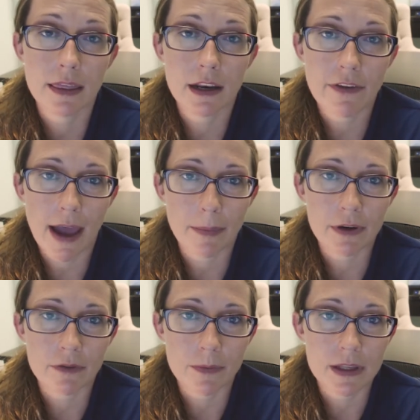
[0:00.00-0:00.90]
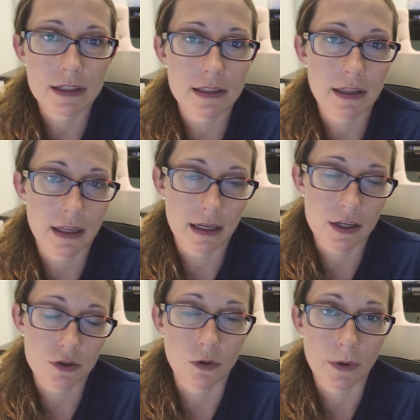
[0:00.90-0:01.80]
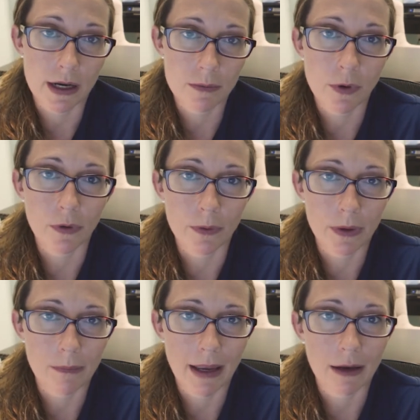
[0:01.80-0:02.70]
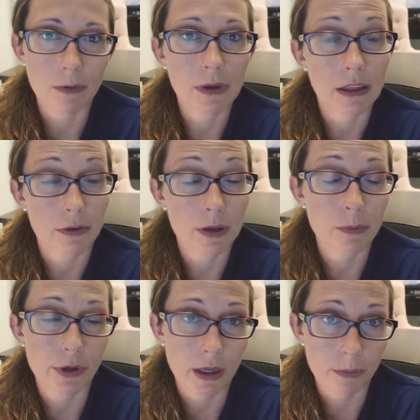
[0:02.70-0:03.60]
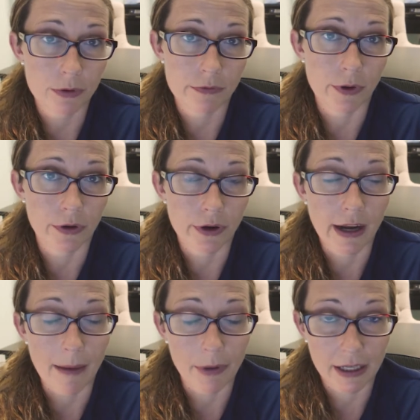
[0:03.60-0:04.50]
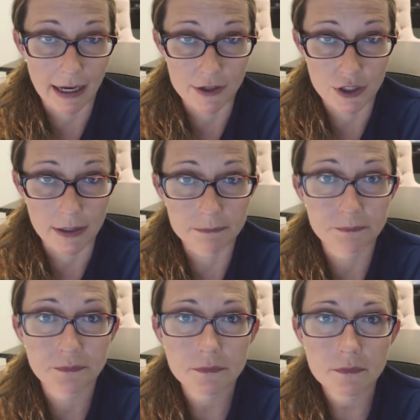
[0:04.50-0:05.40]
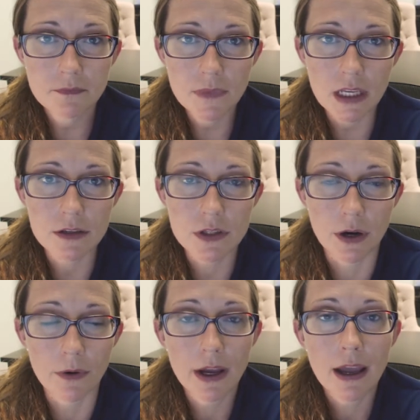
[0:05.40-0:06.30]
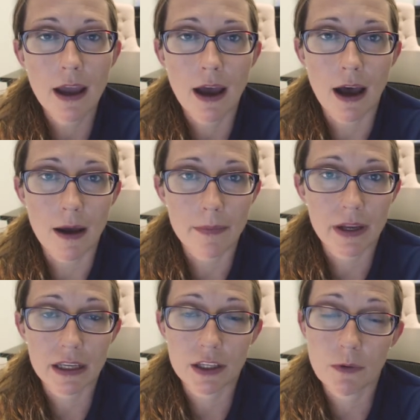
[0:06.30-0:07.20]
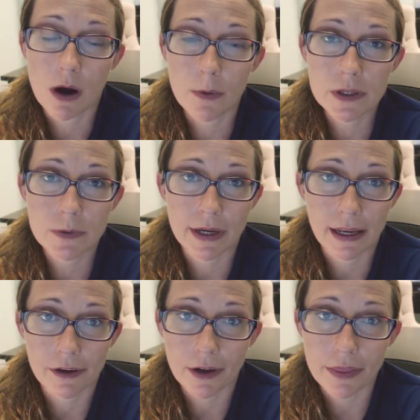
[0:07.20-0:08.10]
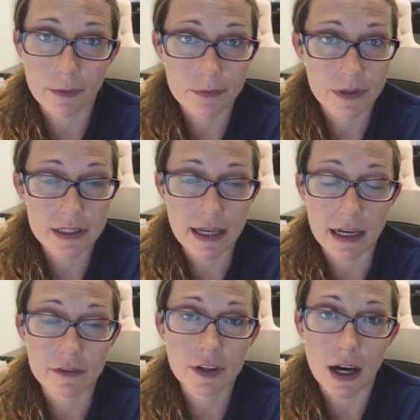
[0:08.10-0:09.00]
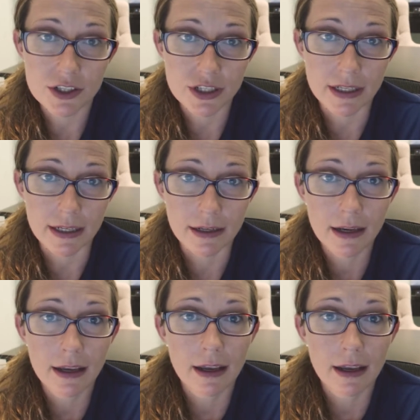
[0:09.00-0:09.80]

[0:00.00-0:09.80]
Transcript: that have happened from the initial credit pull that we made, either in pre-approval or at application. So you always want to err on the side of caution, and